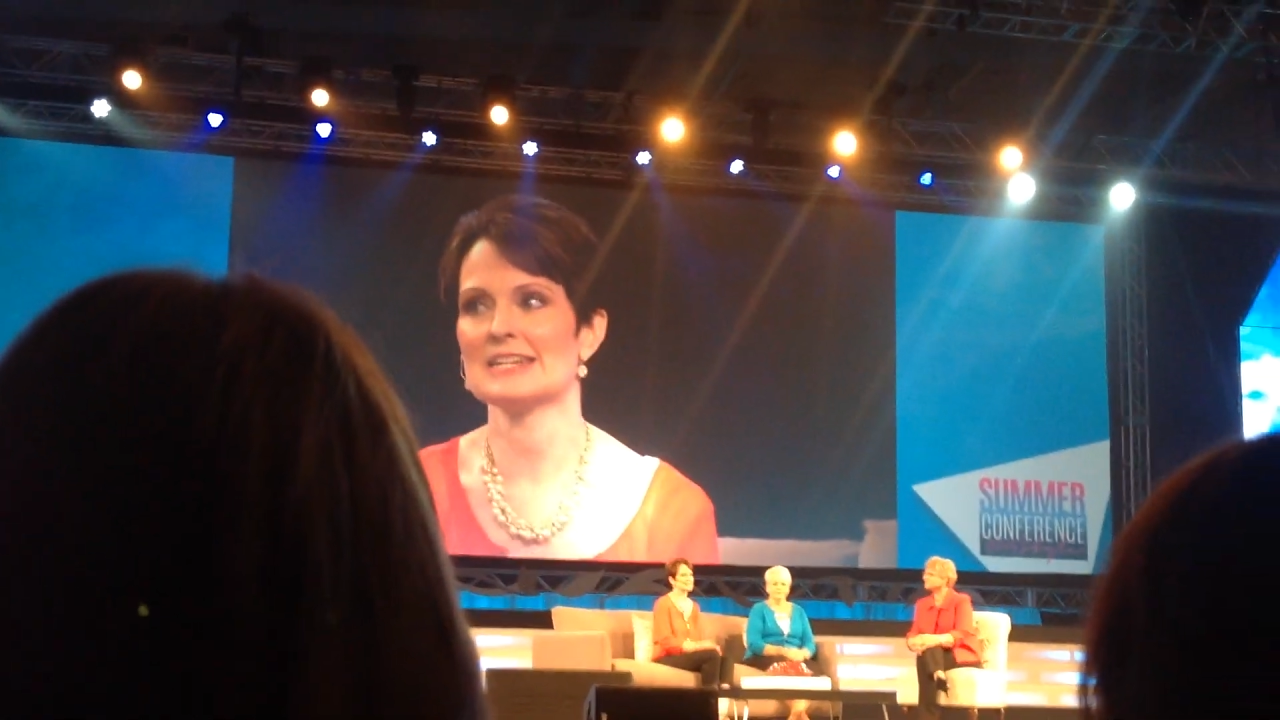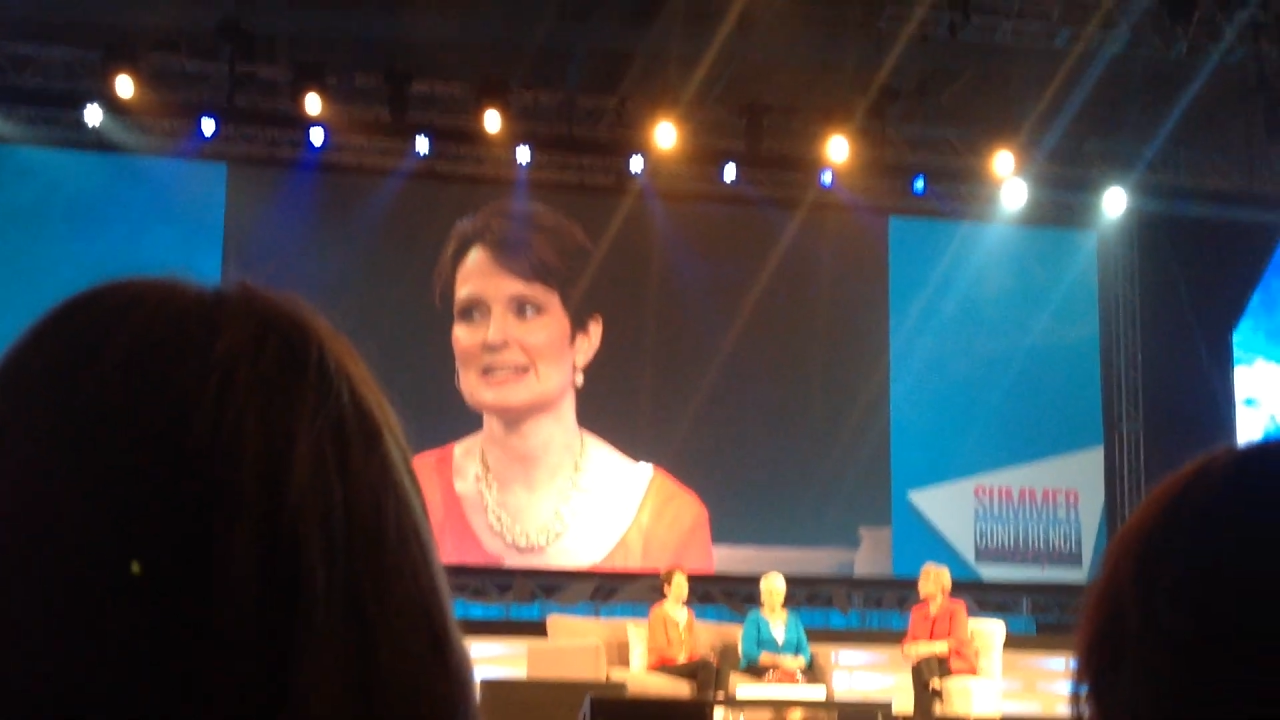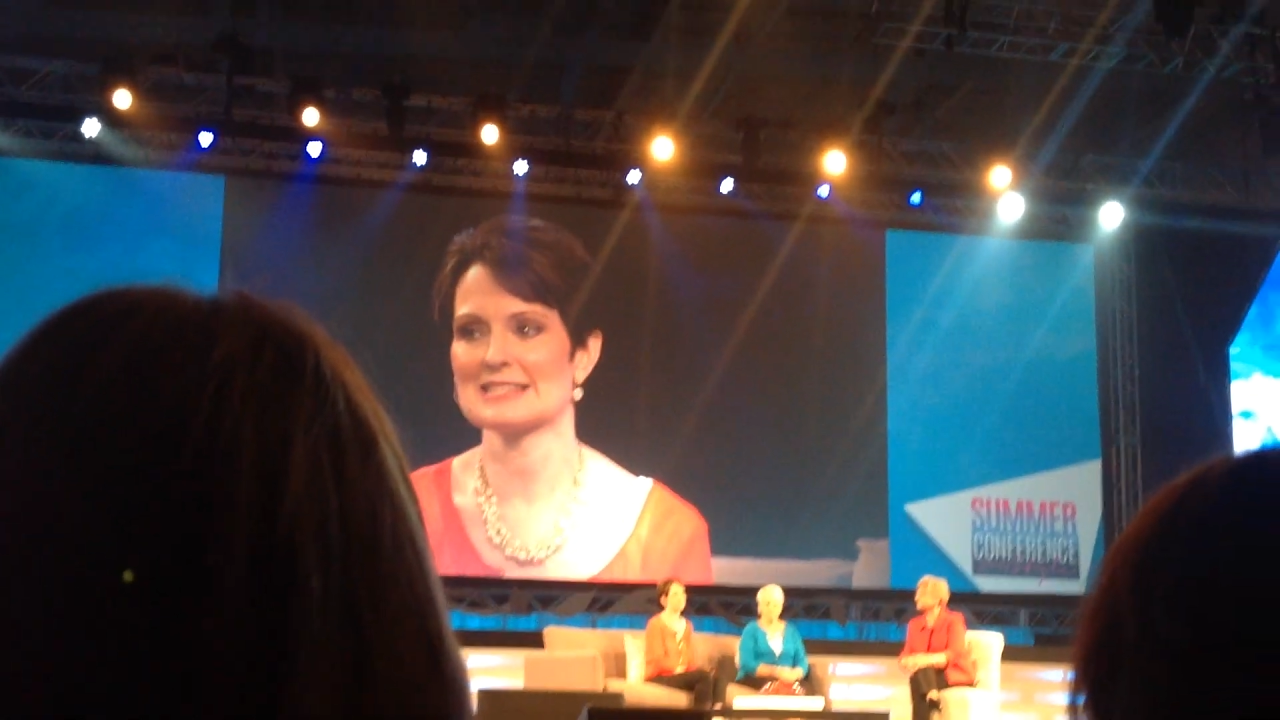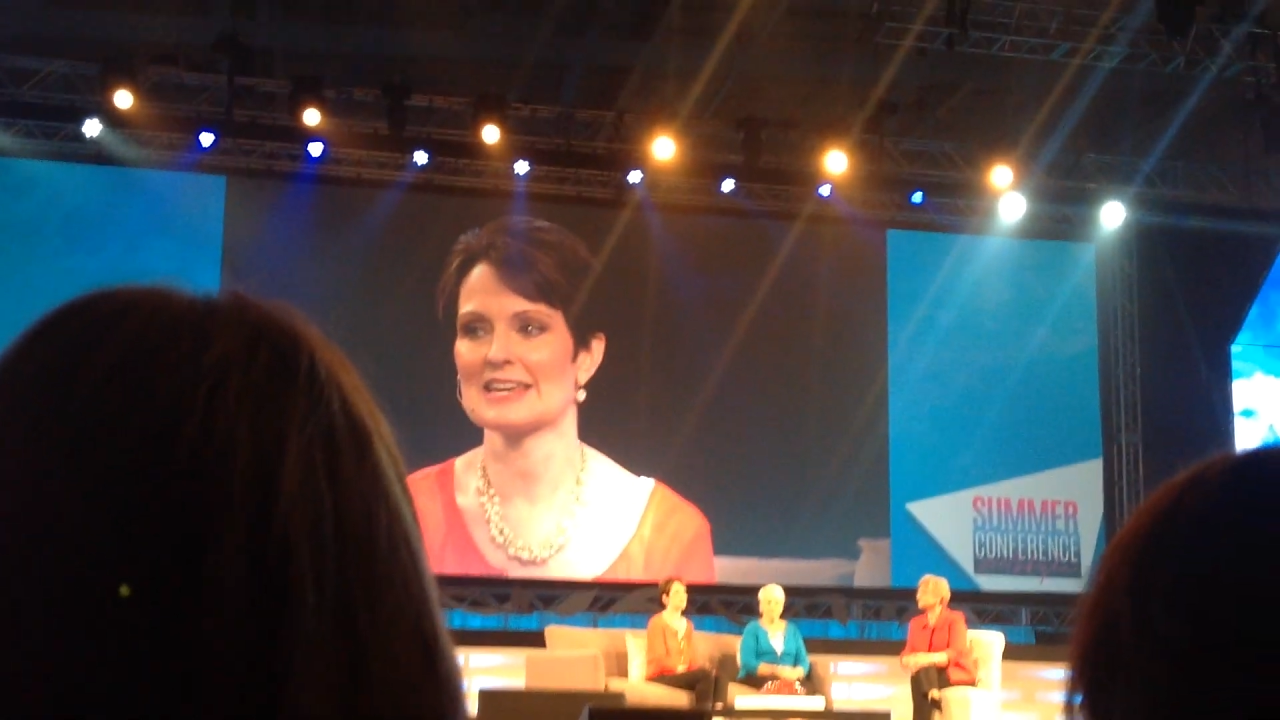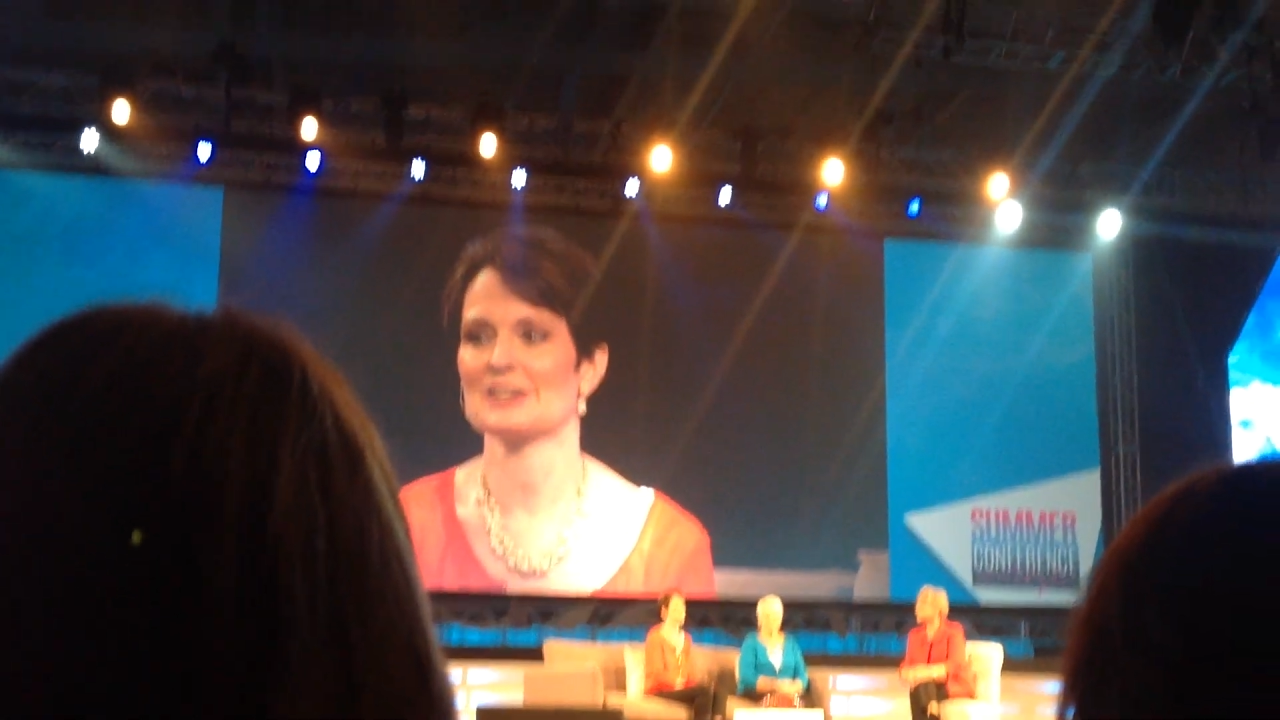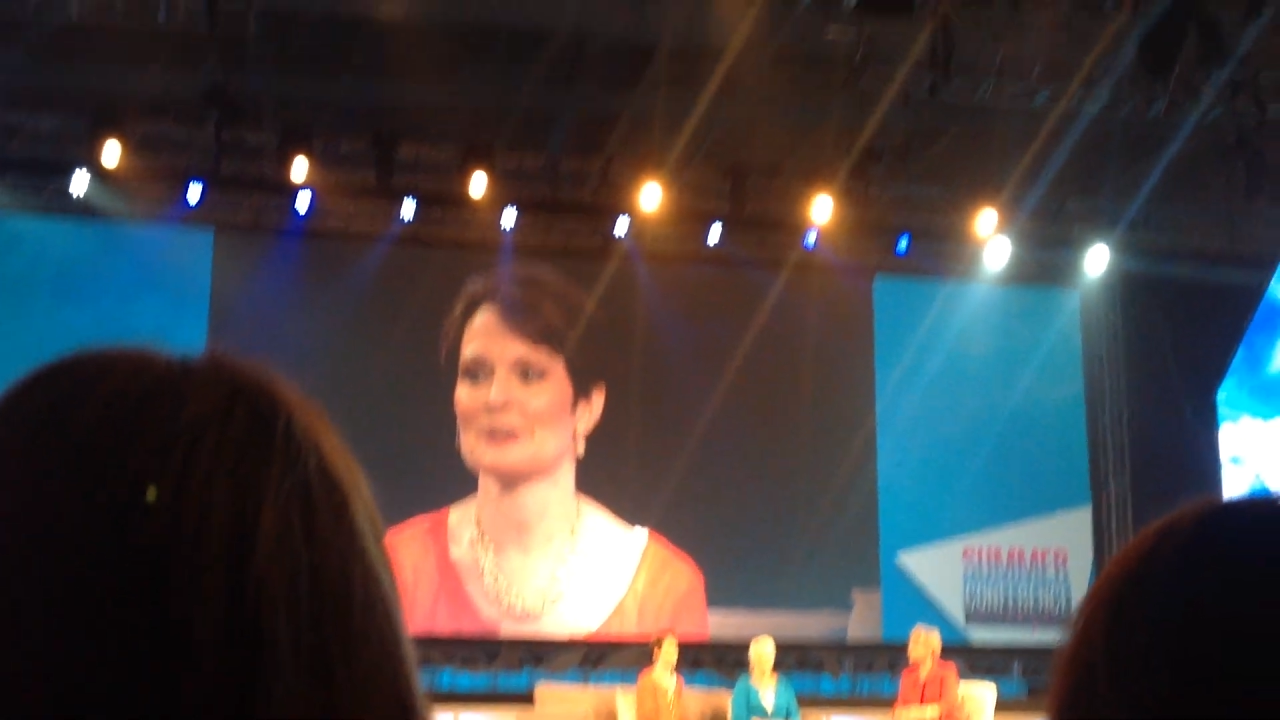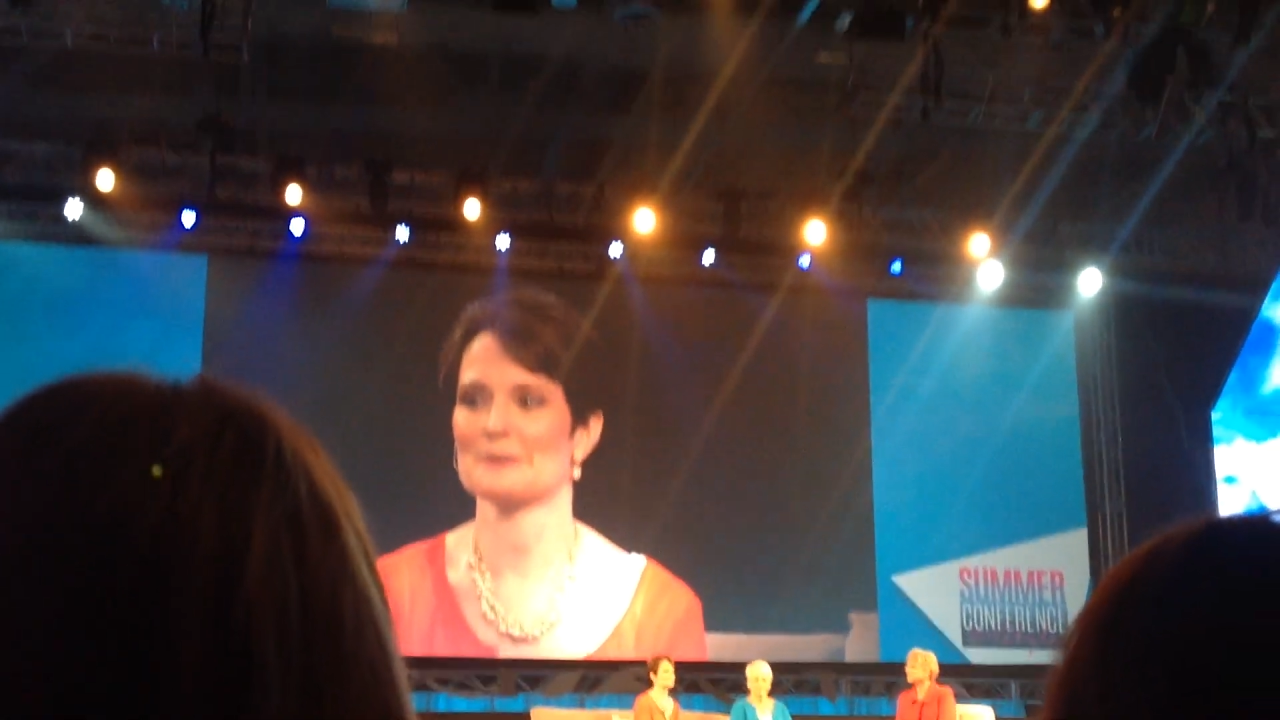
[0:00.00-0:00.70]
days later.